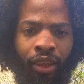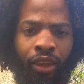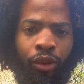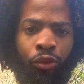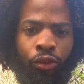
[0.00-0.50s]

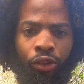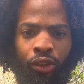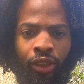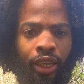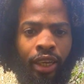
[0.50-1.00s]
And those
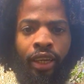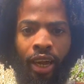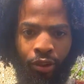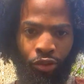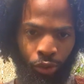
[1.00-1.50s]
are any
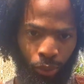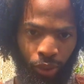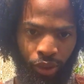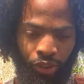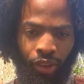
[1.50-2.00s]
kind of
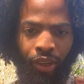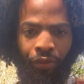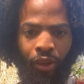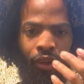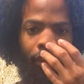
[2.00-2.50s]
sores. If
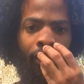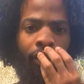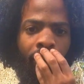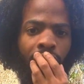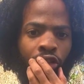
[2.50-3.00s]
they're
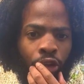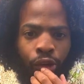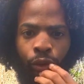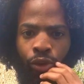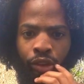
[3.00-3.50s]

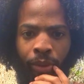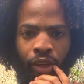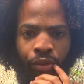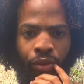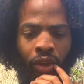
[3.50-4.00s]
external to the
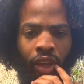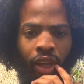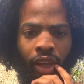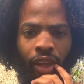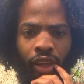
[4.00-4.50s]
mouth,
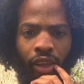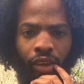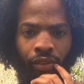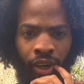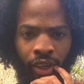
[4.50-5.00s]

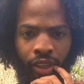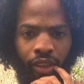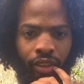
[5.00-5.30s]
right?